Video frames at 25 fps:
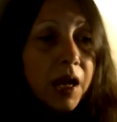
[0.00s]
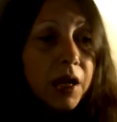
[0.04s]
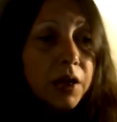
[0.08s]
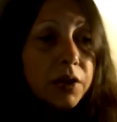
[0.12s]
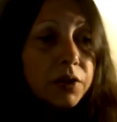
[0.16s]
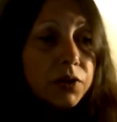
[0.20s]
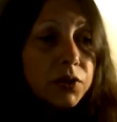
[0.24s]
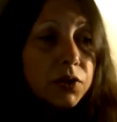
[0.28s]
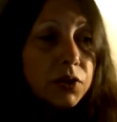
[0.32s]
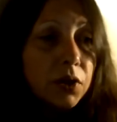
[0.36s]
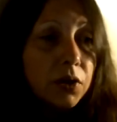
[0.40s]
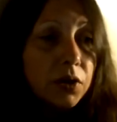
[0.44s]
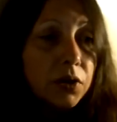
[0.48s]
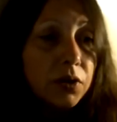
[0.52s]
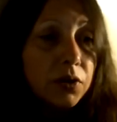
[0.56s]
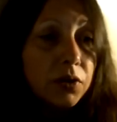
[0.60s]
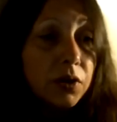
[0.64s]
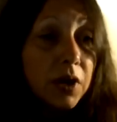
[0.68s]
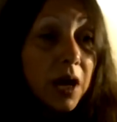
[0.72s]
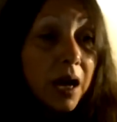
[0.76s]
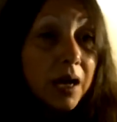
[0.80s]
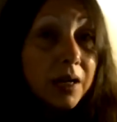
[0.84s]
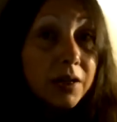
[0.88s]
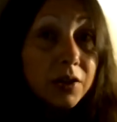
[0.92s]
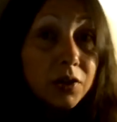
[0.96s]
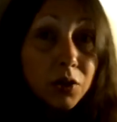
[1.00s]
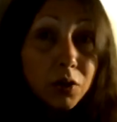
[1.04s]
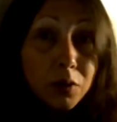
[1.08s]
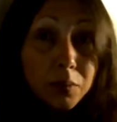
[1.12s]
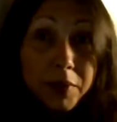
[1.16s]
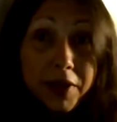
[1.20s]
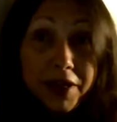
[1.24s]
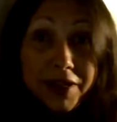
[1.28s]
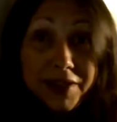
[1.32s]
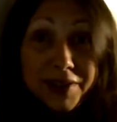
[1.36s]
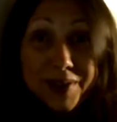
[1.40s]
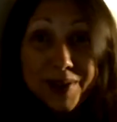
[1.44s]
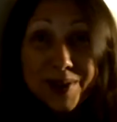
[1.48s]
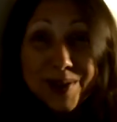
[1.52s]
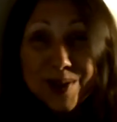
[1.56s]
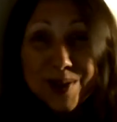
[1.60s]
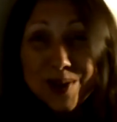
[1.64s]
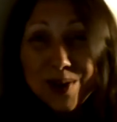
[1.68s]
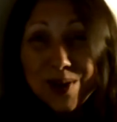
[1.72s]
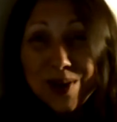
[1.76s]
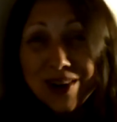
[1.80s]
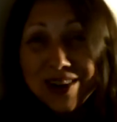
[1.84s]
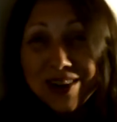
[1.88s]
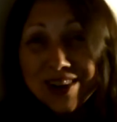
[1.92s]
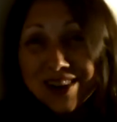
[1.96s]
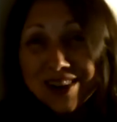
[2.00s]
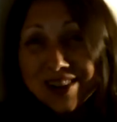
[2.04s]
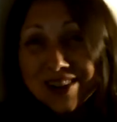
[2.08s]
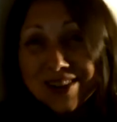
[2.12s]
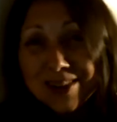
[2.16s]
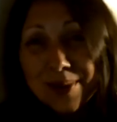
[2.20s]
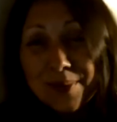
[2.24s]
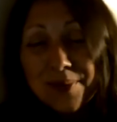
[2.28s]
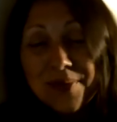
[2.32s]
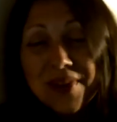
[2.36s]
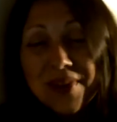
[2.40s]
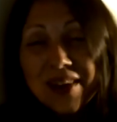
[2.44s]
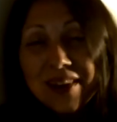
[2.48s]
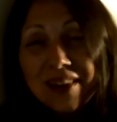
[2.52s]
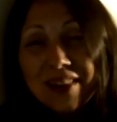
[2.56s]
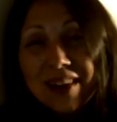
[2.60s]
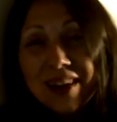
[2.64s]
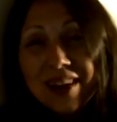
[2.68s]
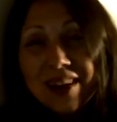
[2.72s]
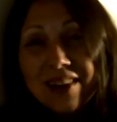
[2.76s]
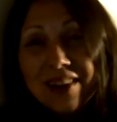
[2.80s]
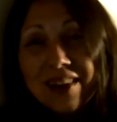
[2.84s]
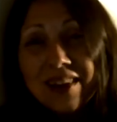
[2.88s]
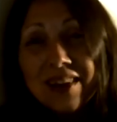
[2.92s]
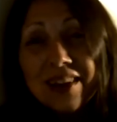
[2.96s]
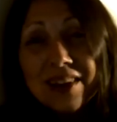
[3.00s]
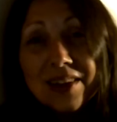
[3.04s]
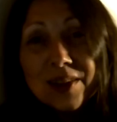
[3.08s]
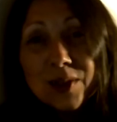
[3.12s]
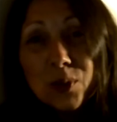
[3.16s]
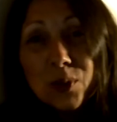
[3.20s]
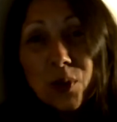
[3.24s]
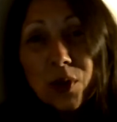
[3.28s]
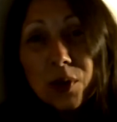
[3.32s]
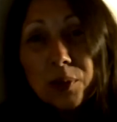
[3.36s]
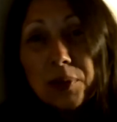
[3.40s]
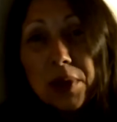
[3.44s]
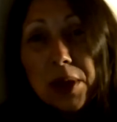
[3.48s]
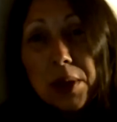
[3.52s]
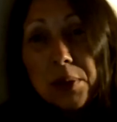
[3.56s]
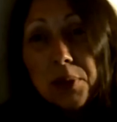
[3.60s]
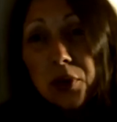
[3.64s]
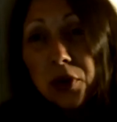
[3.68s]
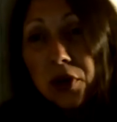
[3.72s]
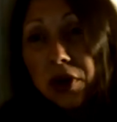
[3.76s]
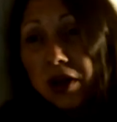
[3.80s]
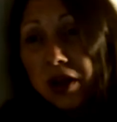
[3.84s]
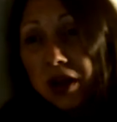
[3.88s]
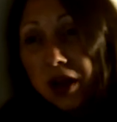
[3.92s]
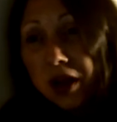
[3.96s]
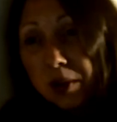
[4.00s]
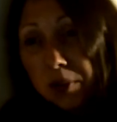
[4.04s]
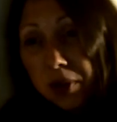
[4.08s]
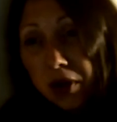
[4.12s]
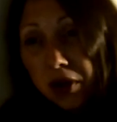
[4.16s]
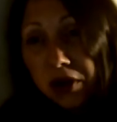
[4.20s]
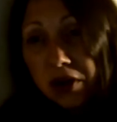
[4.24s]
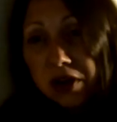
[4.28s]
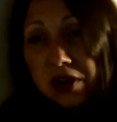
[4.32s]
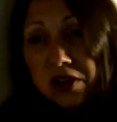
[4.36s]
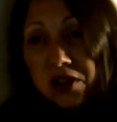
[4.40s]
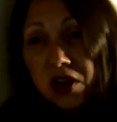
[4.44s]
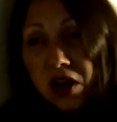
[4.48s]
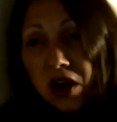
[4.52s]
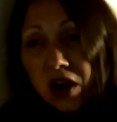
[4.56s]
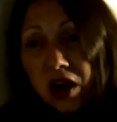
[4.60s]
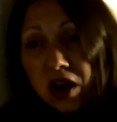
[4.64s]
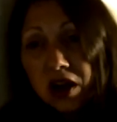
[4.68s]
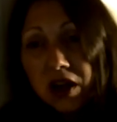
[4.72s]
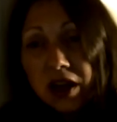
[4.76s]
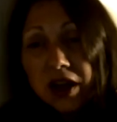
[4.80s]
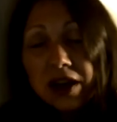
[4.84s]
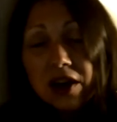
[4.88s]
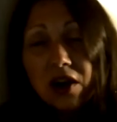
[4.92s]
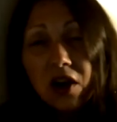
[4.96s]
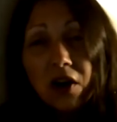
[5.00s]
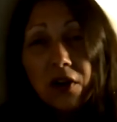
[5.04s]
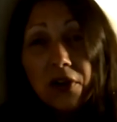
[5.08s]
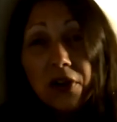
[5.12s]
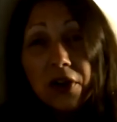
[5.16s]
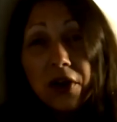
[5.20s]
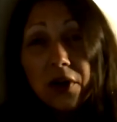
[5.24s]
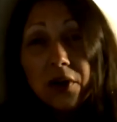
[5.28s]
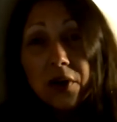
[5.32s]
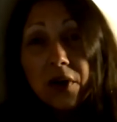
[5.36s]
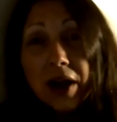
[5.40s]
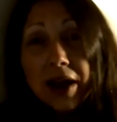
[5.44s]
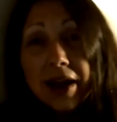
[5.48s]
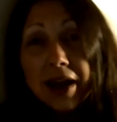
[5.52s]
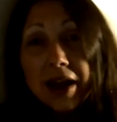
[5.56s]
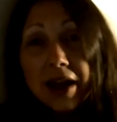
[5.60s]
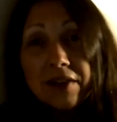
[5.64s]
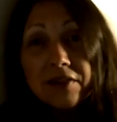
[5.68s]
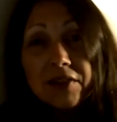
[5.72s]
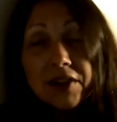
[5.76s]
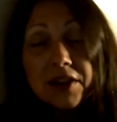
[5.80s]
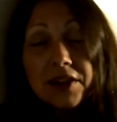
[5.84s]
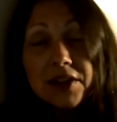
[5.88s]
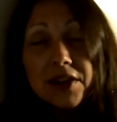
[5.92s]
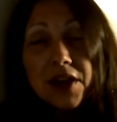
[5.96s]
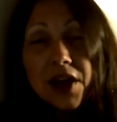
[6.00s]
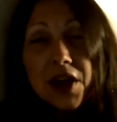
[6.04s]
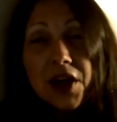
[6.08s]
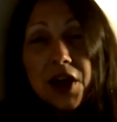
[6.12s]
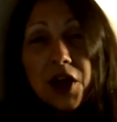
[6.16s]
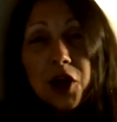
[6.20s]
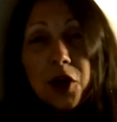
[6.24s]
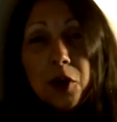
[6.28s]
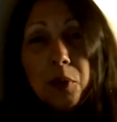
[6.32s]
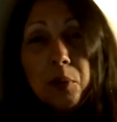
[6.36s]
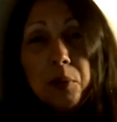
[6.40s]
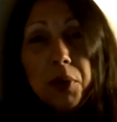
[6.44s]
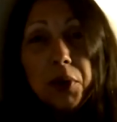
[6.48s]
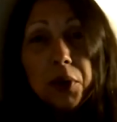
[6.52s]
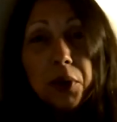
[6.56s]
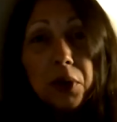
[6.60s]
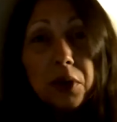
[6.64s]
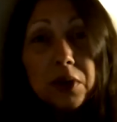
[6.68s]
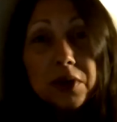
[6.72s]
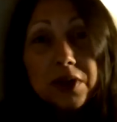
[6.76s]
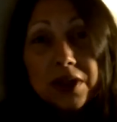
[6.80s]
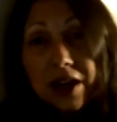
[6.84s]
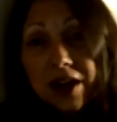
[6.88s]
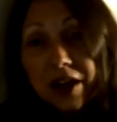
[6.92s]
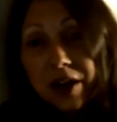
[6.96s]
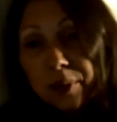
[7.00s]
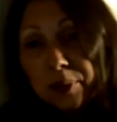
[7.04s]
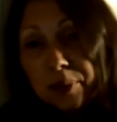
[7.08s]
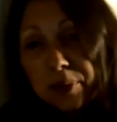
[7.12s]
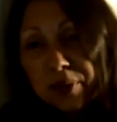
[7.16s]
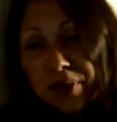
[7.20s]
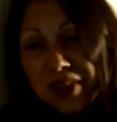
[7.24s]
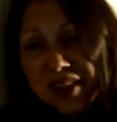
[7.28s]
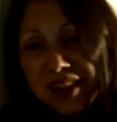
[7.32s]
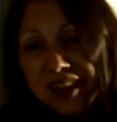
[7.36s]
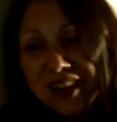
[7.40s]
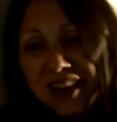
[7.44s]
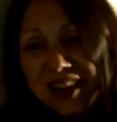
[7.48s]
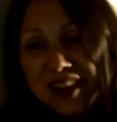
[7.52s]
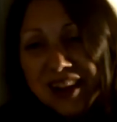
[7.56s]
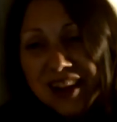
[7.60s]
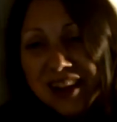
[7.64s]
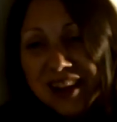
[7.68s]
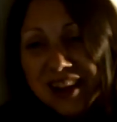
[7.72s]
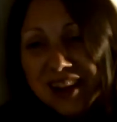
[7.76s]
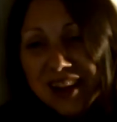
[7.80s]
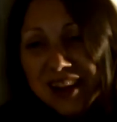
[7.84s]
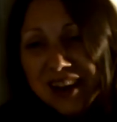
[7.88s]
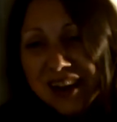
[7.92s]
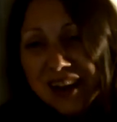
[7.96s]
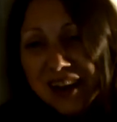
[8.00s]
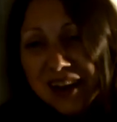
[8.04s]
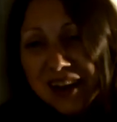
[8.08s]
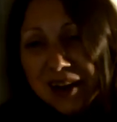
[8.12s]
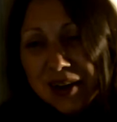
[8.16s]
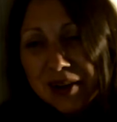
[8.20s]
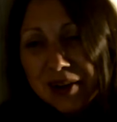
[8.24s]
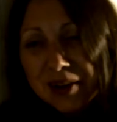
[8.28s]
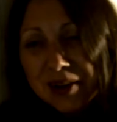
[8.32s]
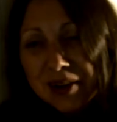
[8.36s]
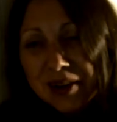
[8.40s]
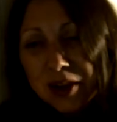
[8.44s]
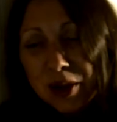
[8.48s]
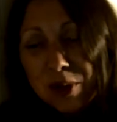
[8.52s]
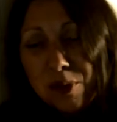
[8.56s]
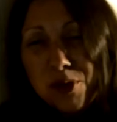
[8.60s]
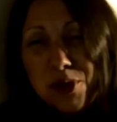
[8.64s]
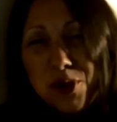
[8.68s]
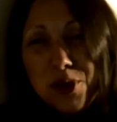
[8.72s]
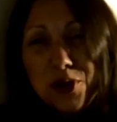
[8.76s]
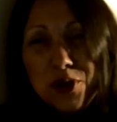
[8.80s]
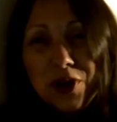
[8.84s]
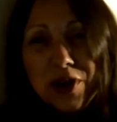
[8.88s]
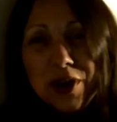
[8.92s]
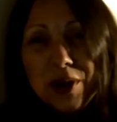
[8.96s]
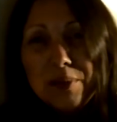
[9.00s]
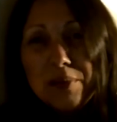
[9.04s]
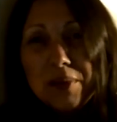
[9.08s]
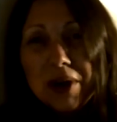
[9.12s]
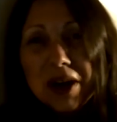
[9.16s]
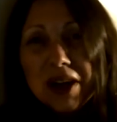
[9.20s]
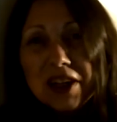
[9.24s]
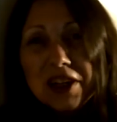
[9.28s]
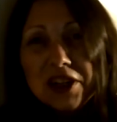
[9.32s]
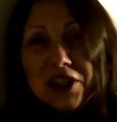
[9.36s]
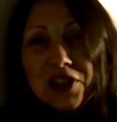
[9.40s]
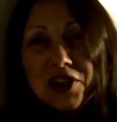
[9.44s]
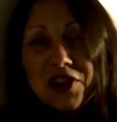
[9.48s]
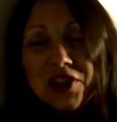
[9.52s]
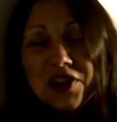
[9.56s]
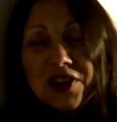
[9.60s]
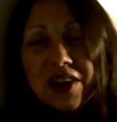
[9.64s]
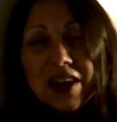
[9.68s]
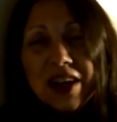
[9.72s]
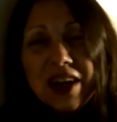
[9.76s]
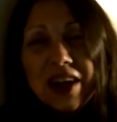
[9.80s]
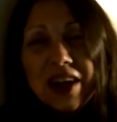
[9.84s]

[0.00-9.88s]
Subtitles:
So God told me to start something like this where people could come on and talk. And although I haven't built up the community much,